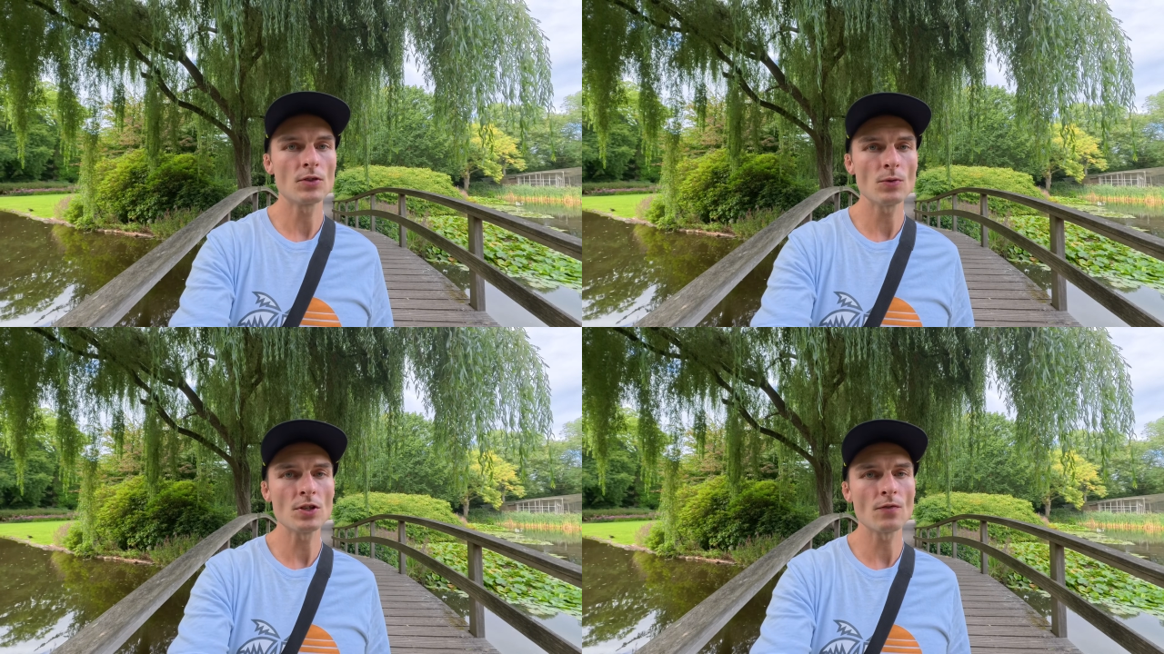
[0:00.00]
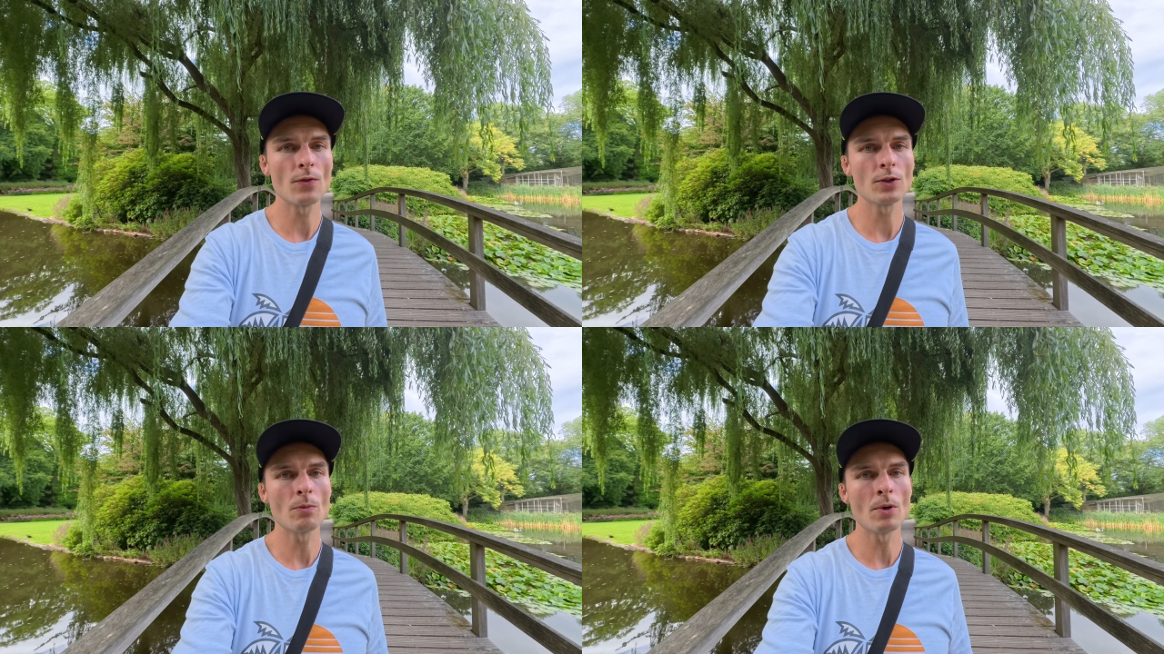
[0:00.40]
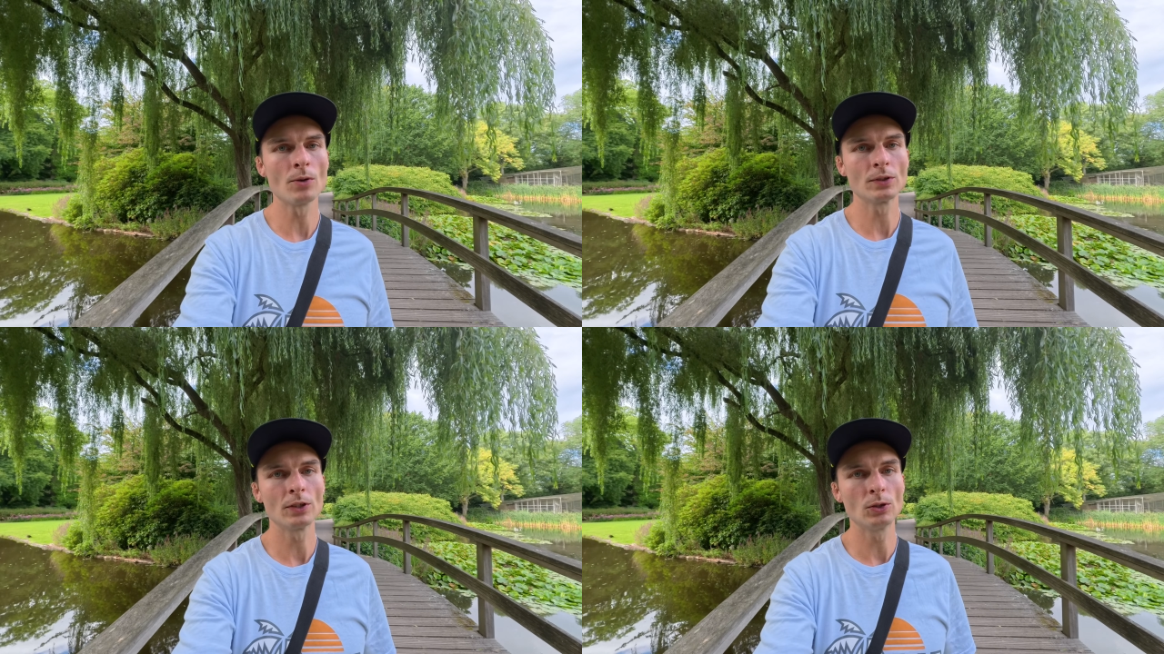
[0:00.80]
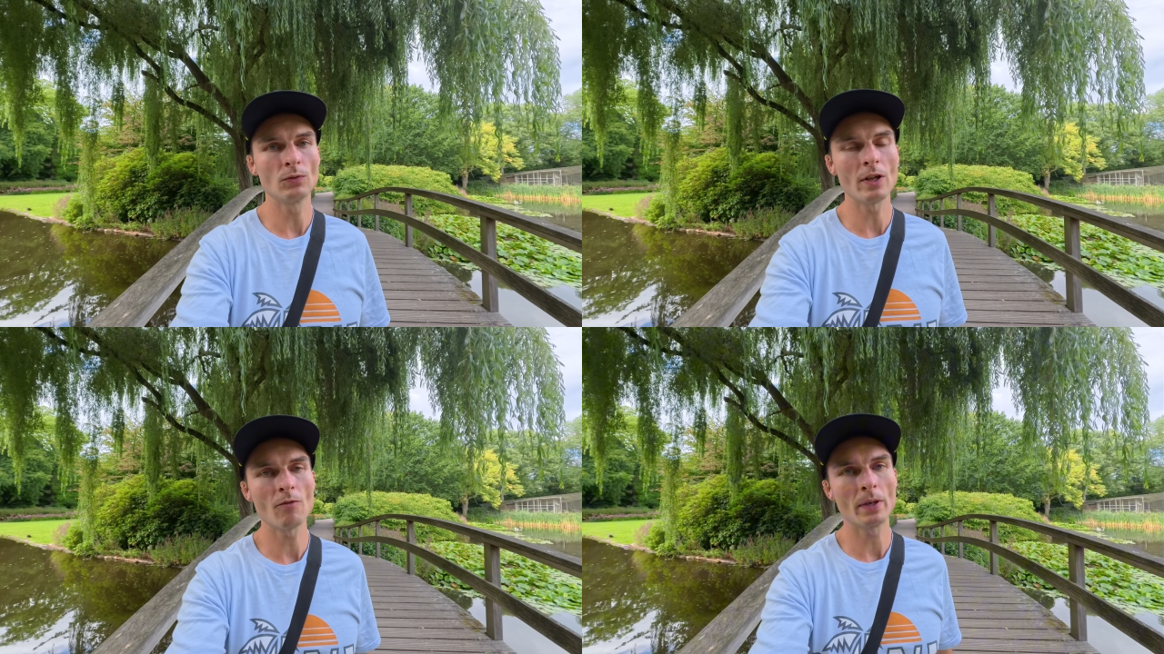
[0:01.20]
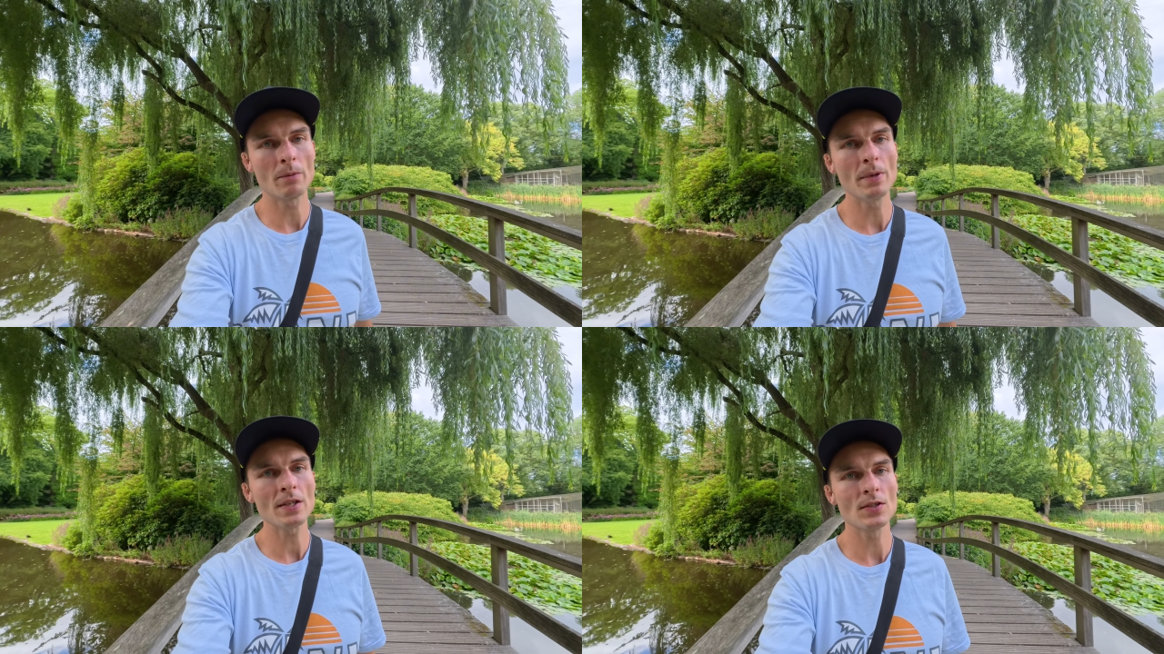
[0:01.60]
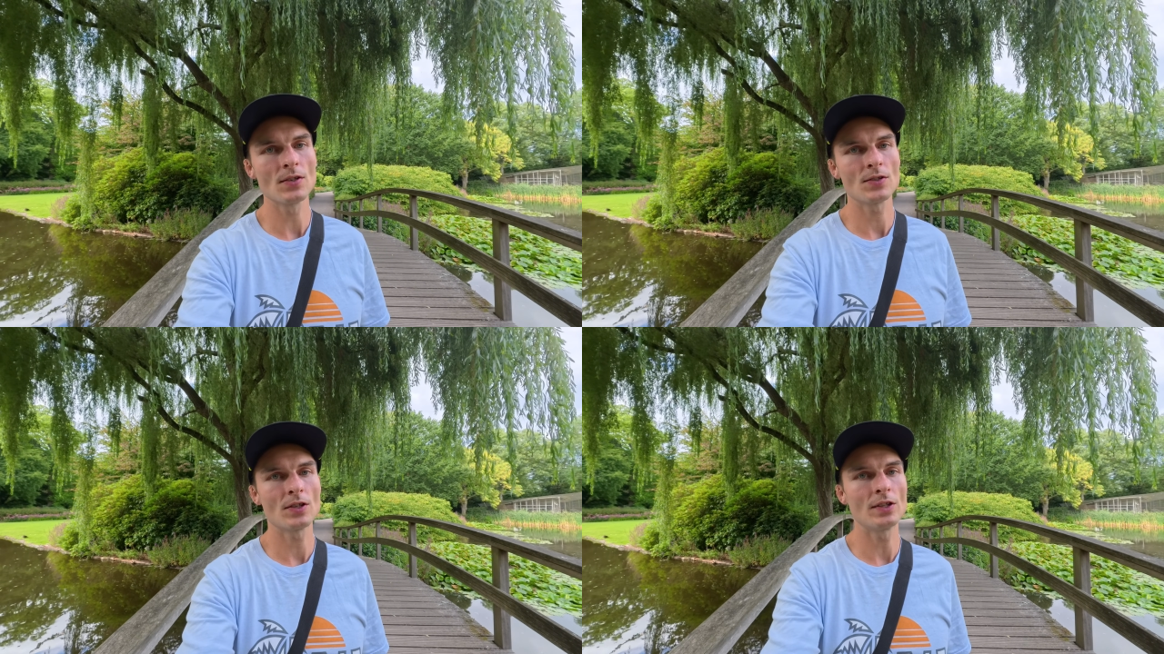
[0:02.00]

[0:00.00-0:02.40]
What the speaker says: you switch the photo mode to 12 megapixels, you